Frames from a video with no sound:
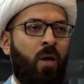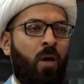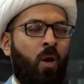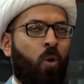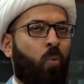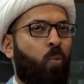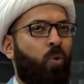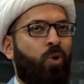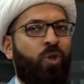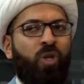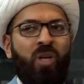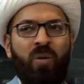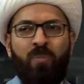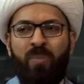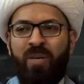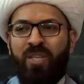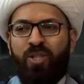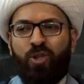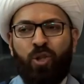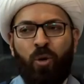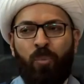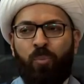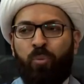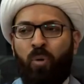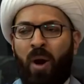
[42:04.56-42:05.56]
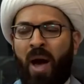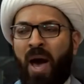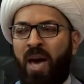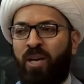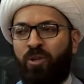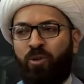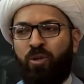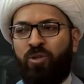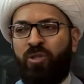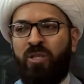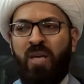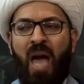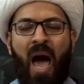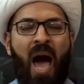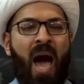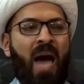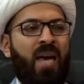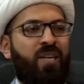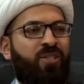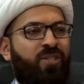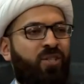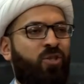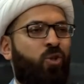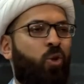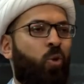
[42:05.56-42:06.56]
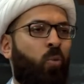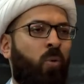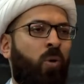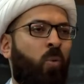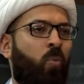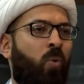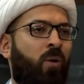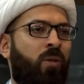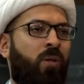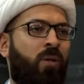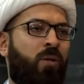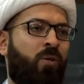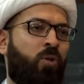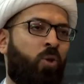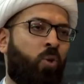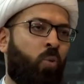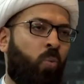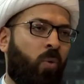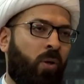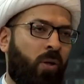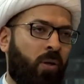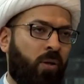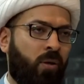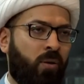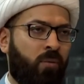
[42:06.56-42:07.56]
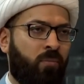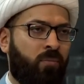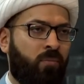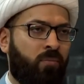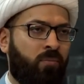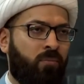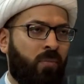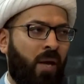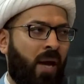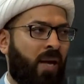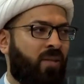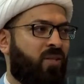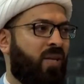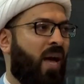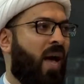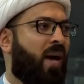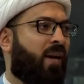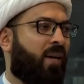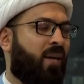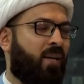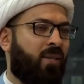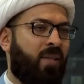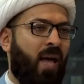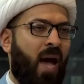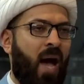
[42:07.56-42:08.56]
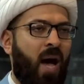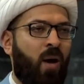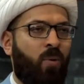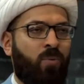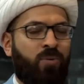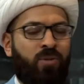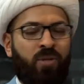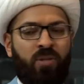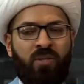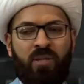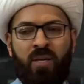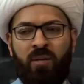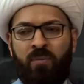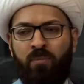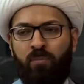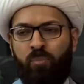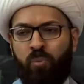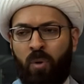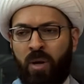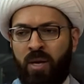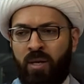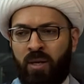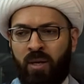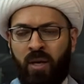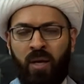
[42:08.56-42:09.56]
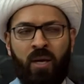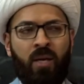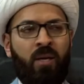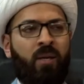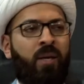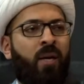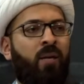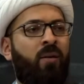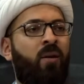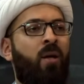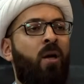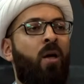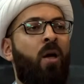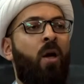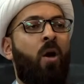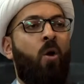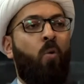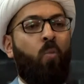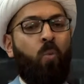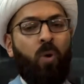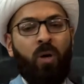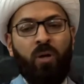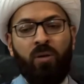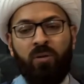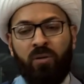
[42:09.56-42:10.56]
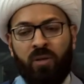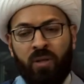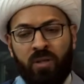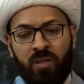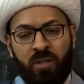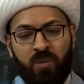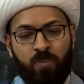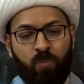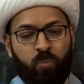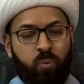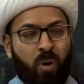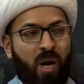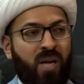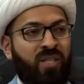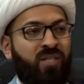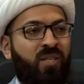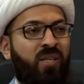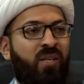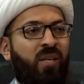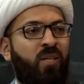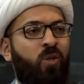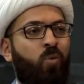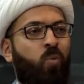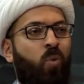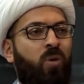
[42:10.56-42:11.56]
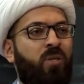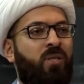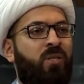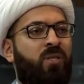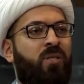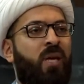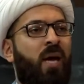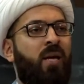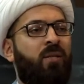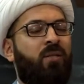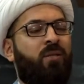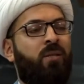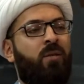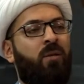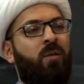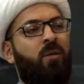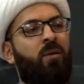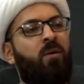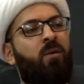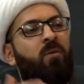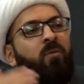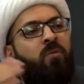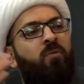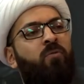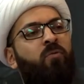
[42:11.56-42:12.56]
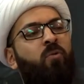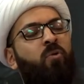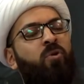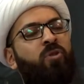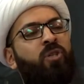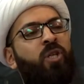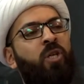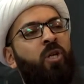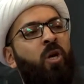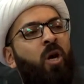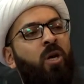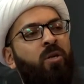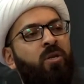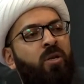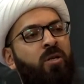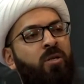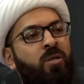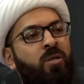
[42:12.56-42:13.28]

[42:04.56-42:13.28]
We shouldn't be surprised to see ISIS doing what they're doing, attacking the houses and breaking. And well, this precedent was set 1400